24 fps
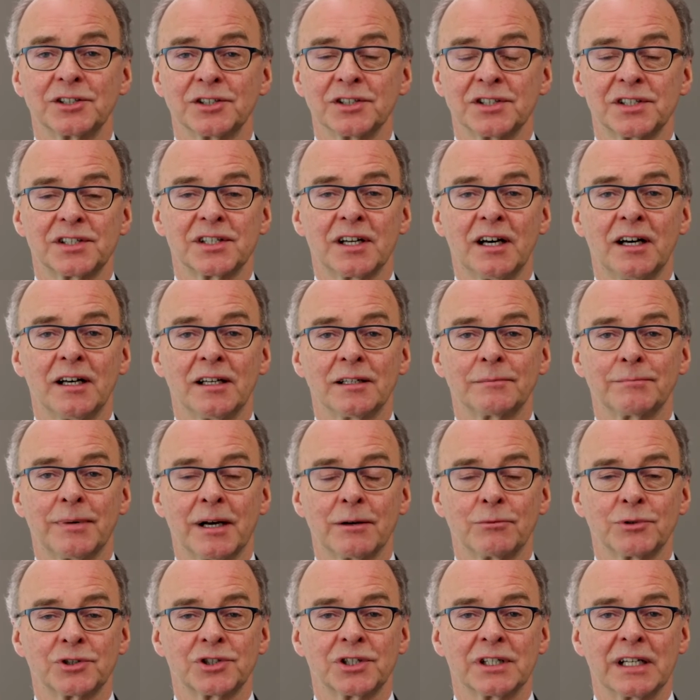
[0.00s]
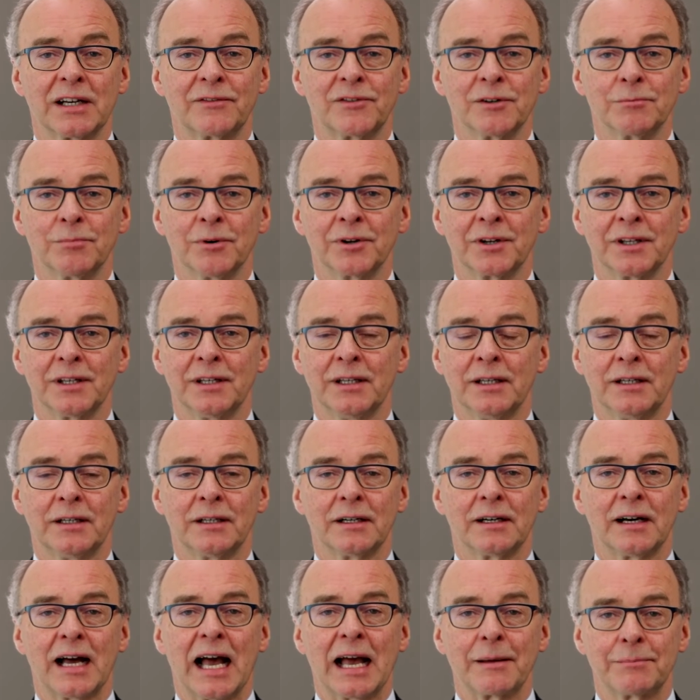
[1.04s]
should start by wishing everybody
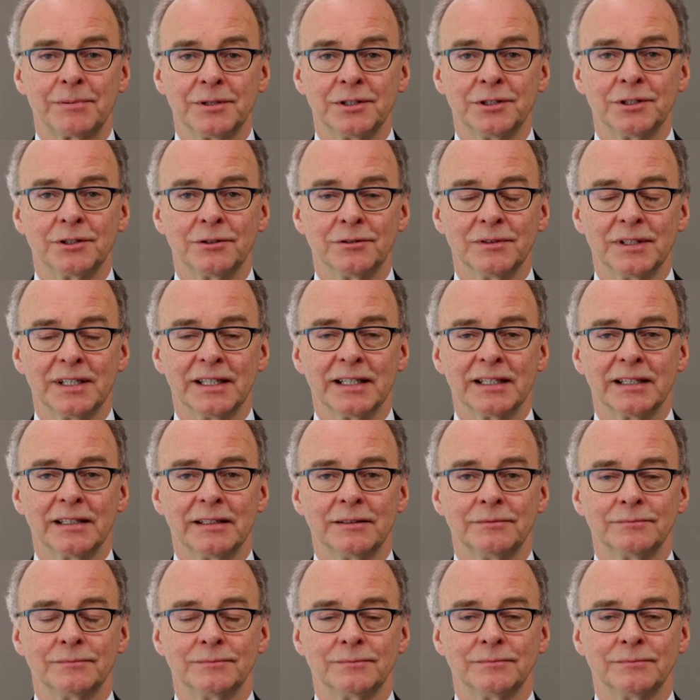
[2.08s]
a happy new year.